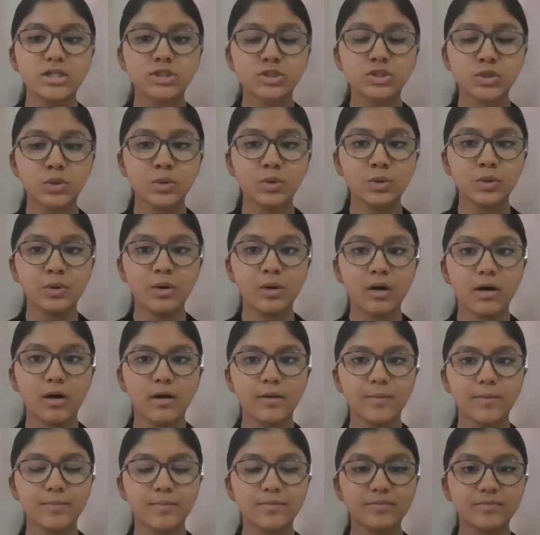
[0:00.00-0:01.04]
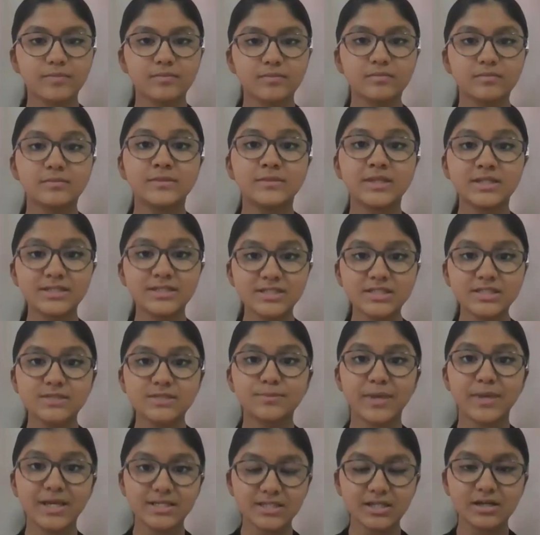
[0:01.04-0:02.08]
So this is
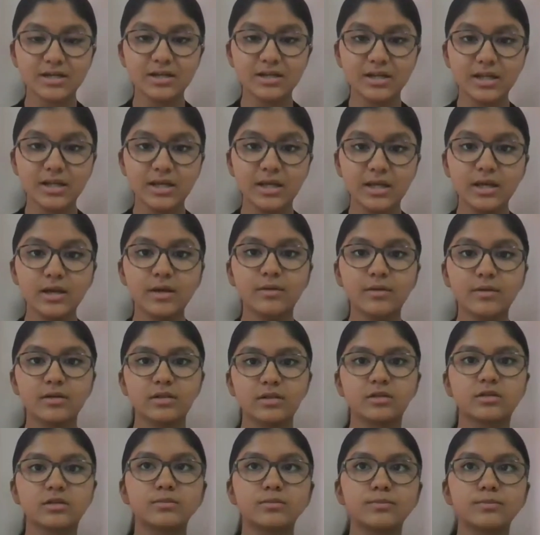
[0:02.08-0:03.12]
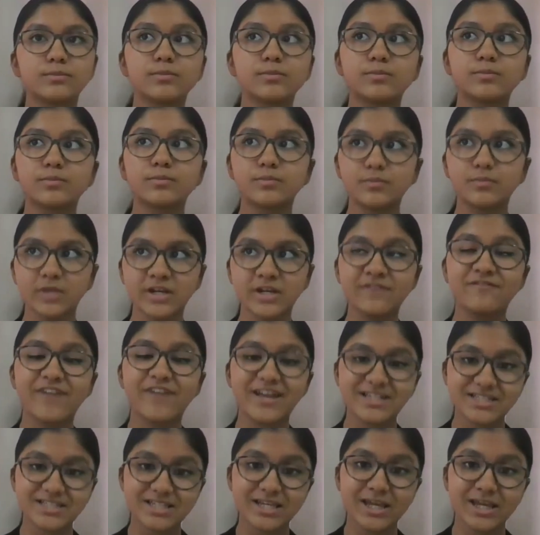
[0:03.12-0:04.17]
basically
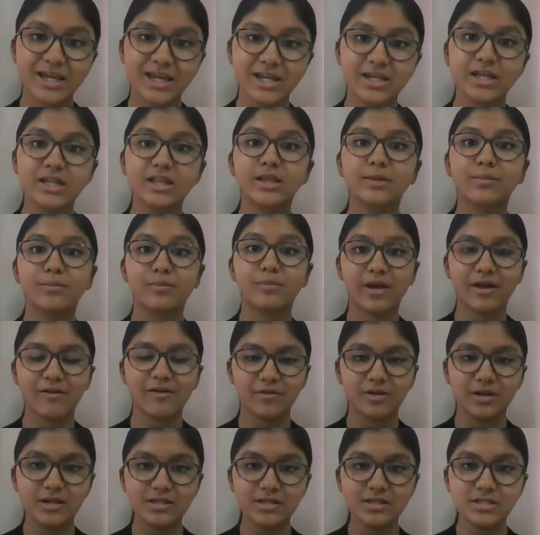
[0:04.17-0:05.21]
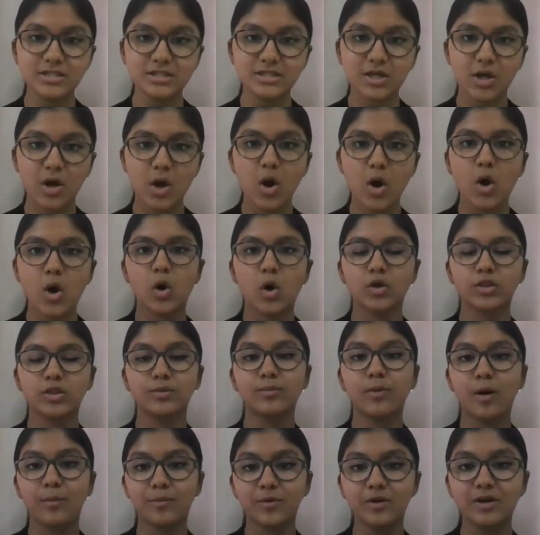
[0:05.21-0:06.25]
investigating the prevalence or the
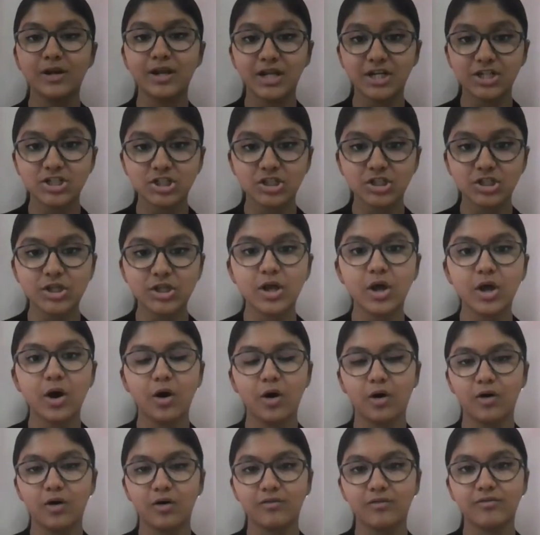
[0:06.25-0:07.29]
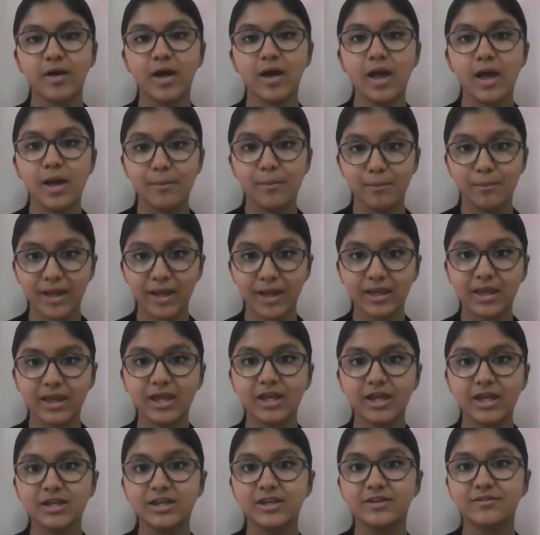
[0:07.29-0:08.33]
population of MecA
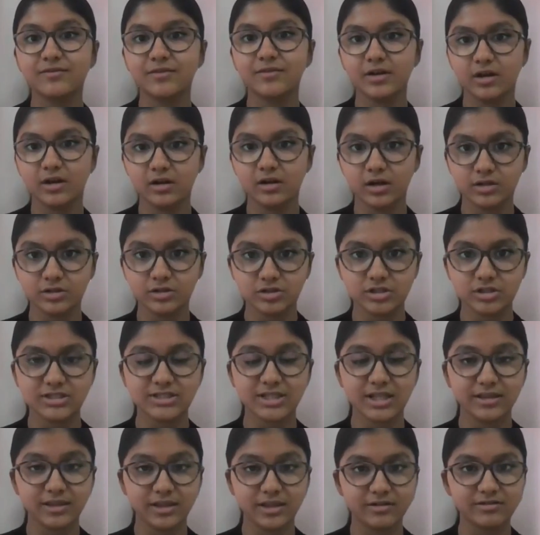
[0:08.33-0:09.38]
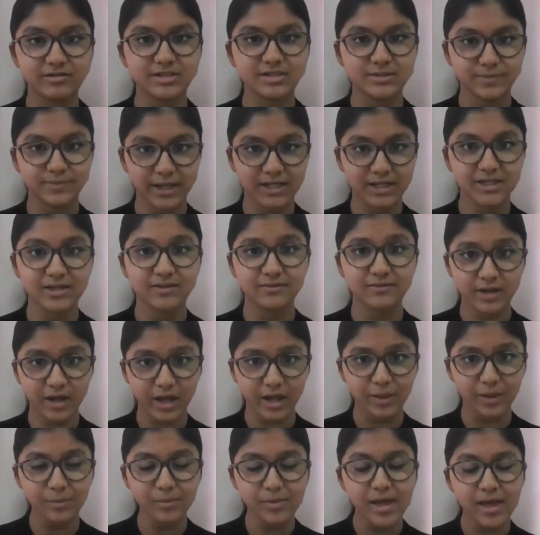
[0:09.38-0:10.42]
in different countries and their respective
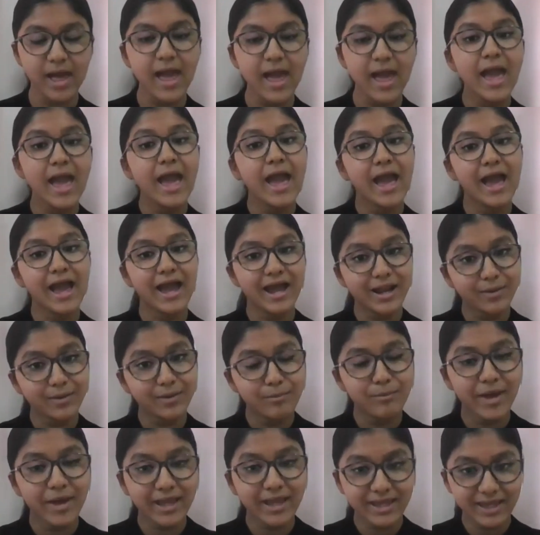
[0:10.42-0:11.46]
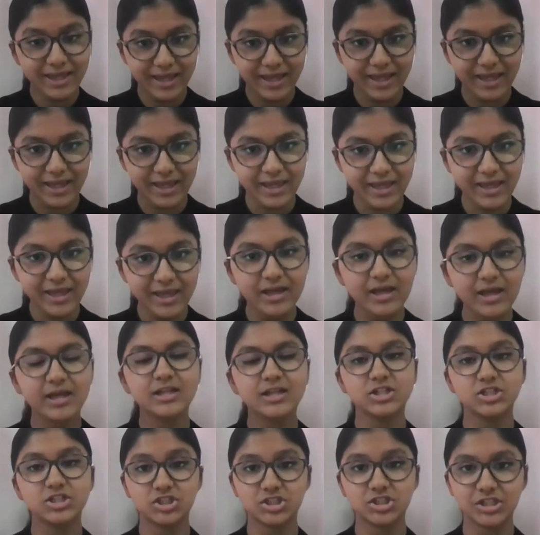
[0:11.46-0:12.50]
time. And MecA
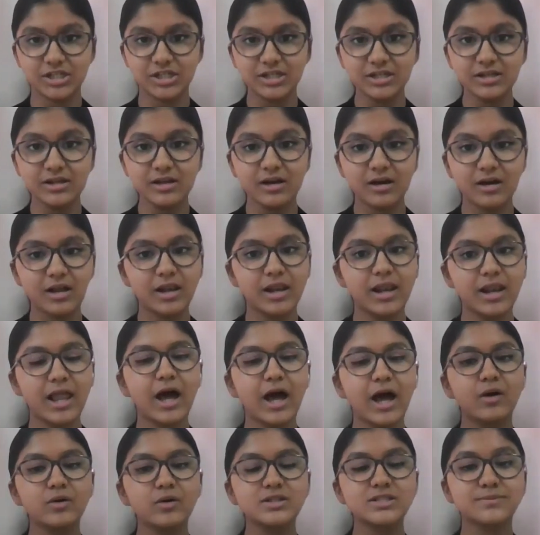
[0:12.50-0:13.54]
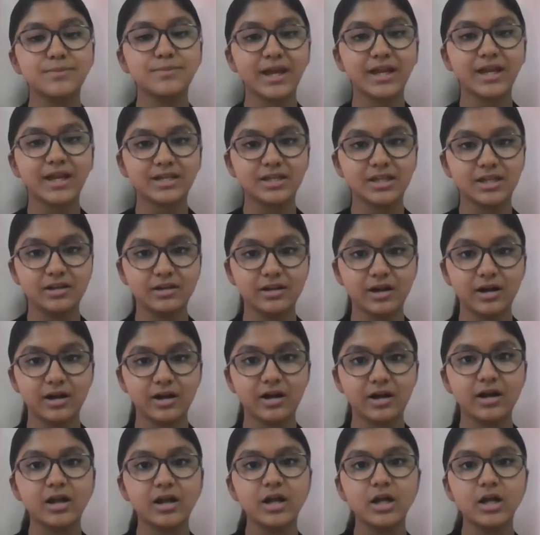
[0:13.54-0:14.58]
gene allows
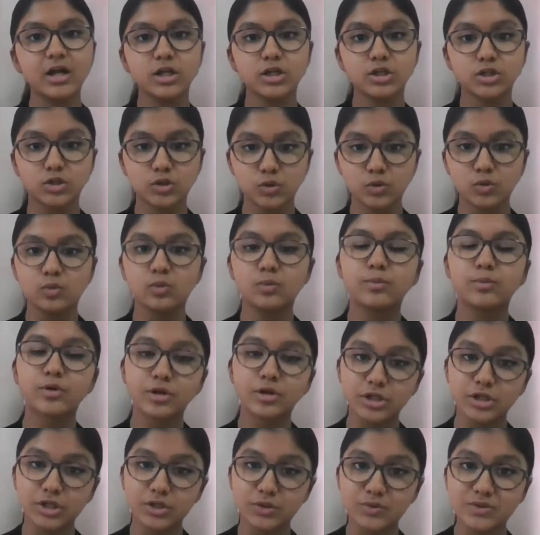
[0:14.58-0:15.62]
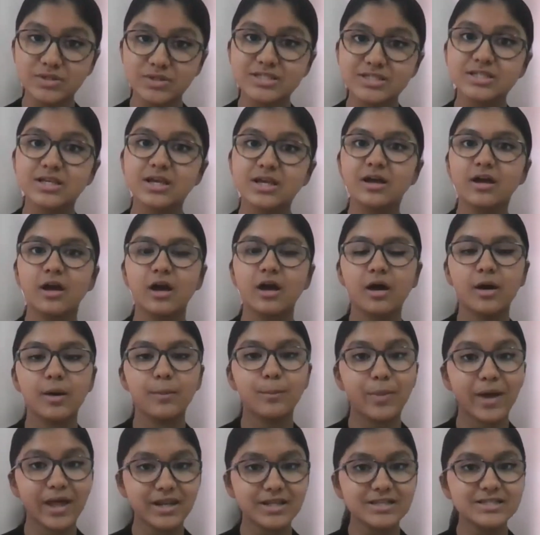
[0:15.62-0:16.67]
bacteria to produce
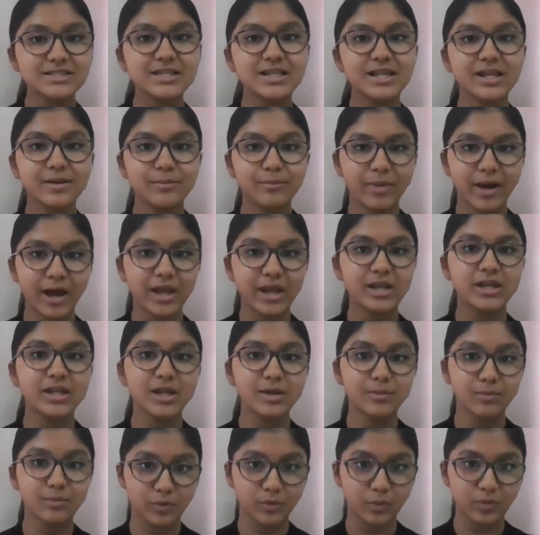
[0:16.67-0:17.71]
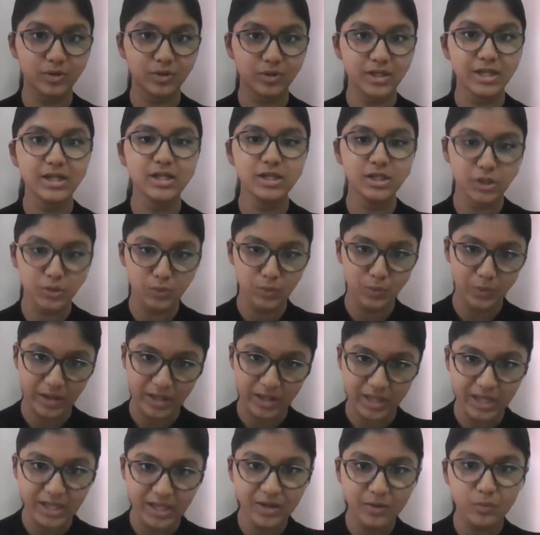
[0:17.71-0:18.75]
penicillin binding protein
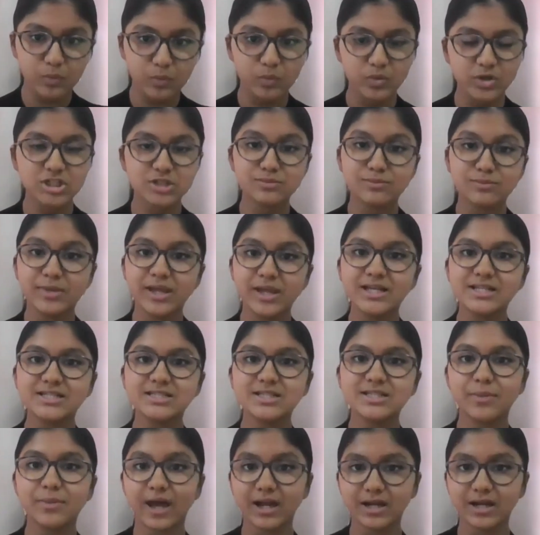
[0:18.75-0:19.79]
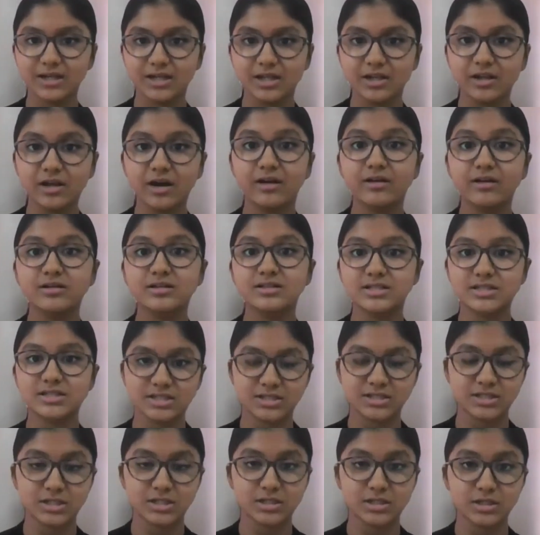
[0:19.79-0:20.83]
2A, which makes the bacteria
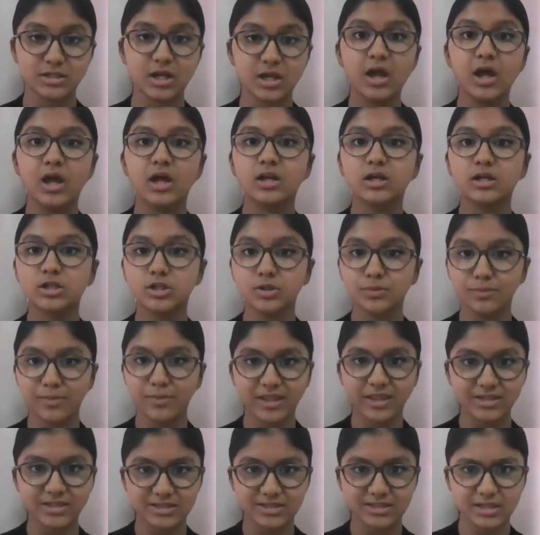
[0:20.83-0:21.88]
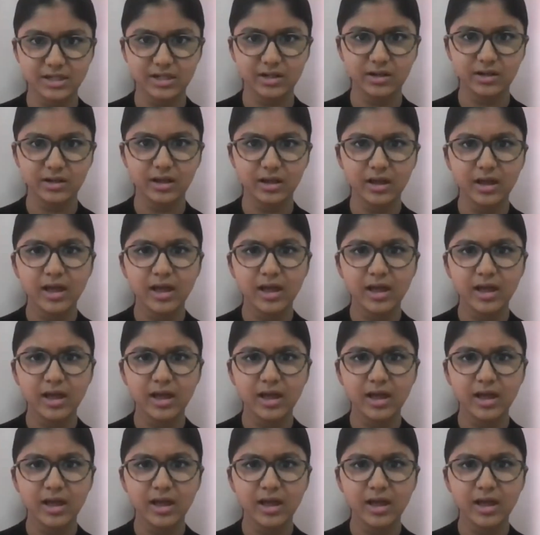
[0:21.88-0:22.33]
resistant to methicillin.